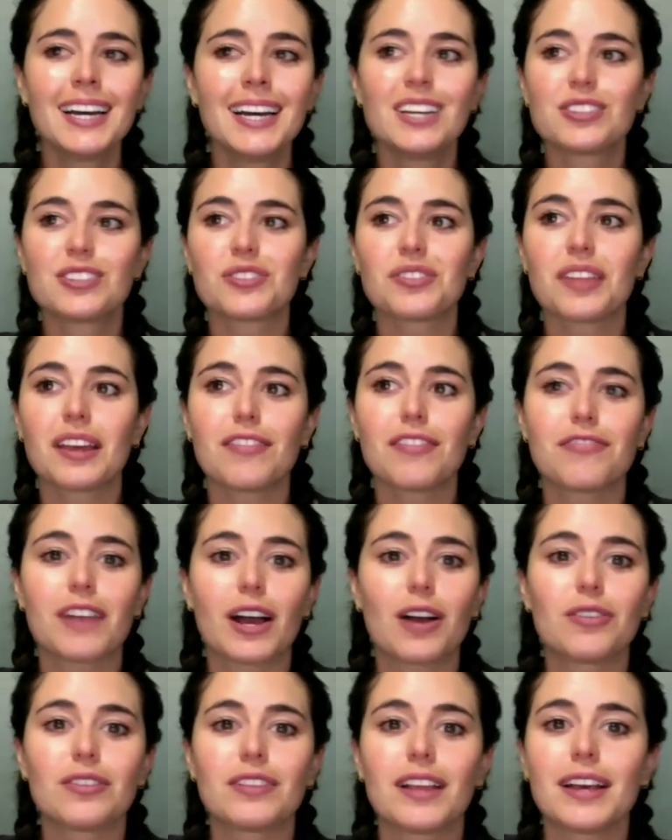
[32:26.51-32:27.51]
so they
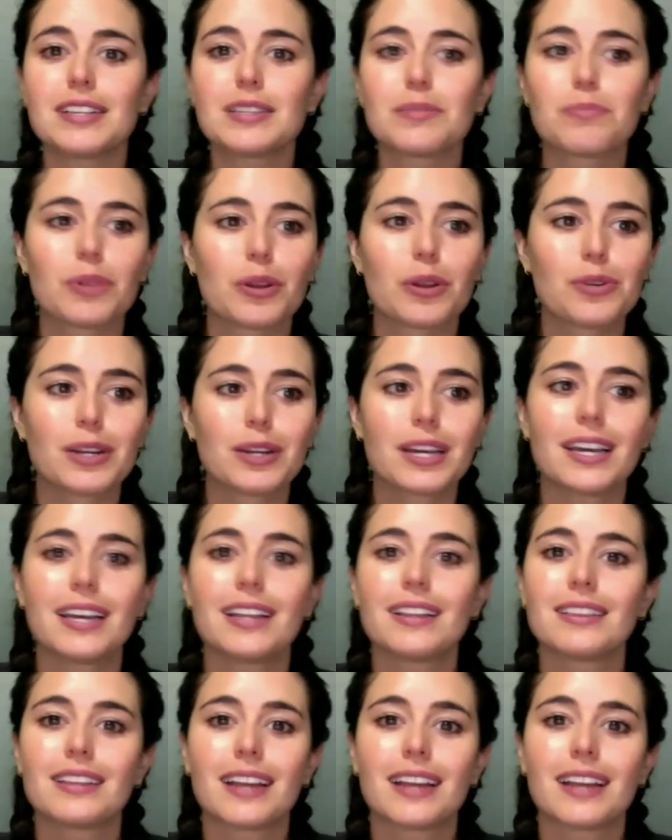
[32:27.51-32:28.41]
felt less bloated,